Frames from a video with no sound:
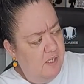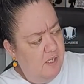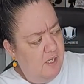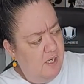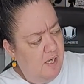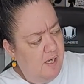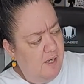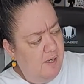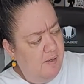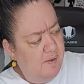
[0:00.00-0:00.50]

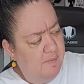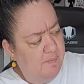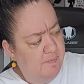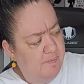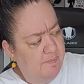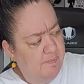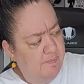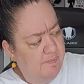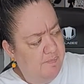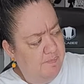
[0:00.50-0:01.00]

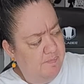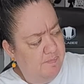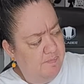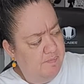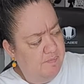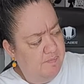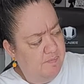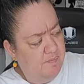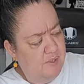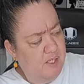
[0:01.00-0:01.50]

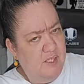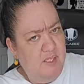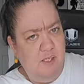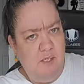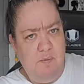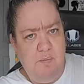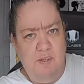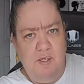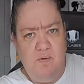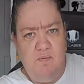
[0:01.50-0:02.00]
a
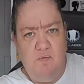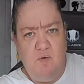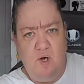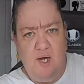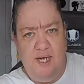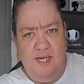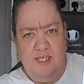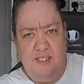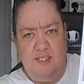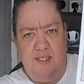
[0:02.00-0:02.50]
little bit of
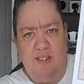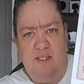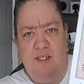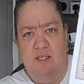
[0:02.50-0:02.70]
white,